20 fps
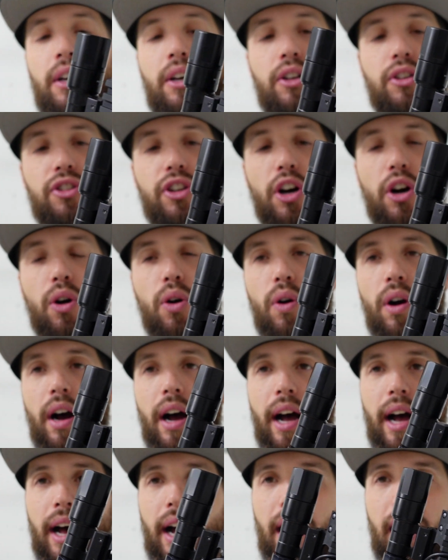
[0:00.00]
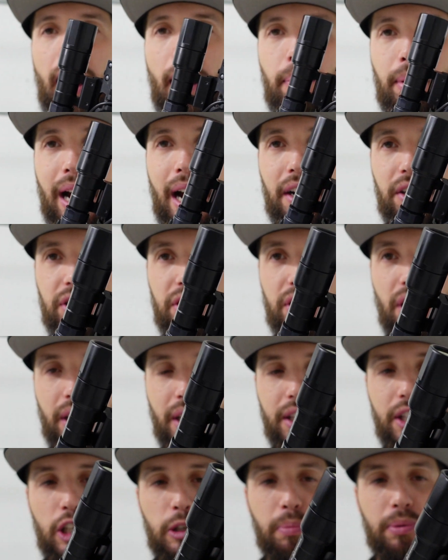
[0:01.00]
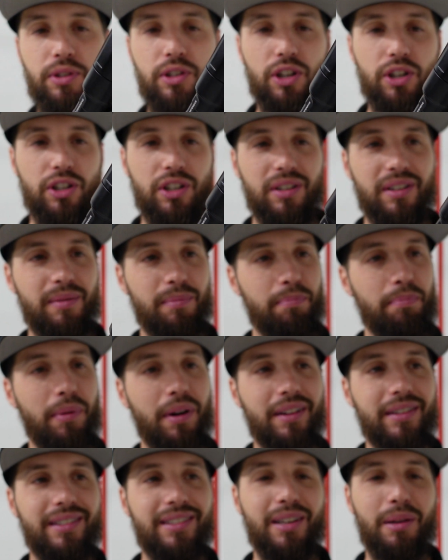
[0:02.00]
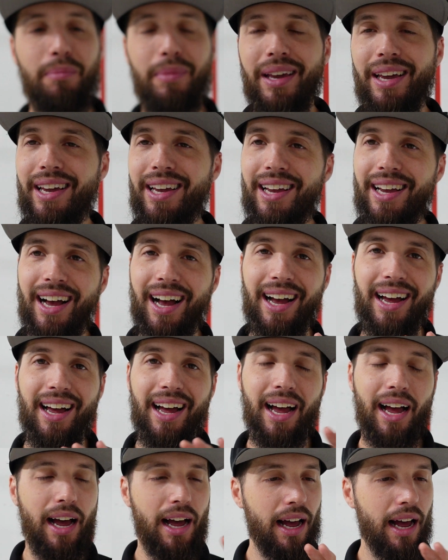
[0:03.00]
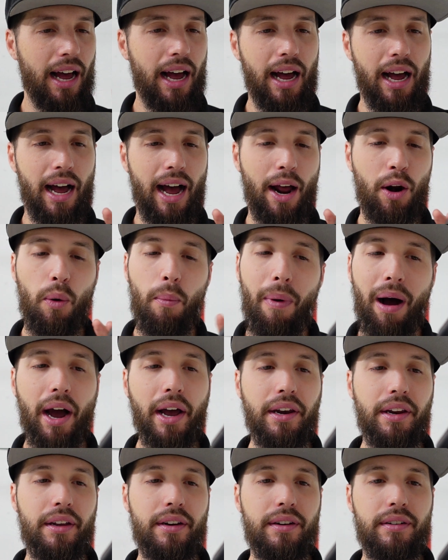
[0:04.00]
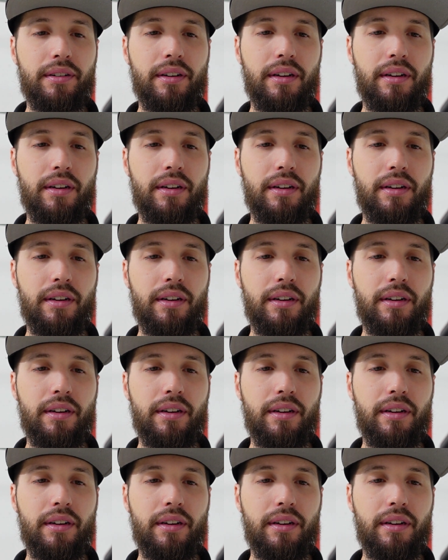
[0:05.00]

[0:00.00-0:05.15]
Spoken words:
So I'm kind of stuck in this position, but to me, I don't mind it.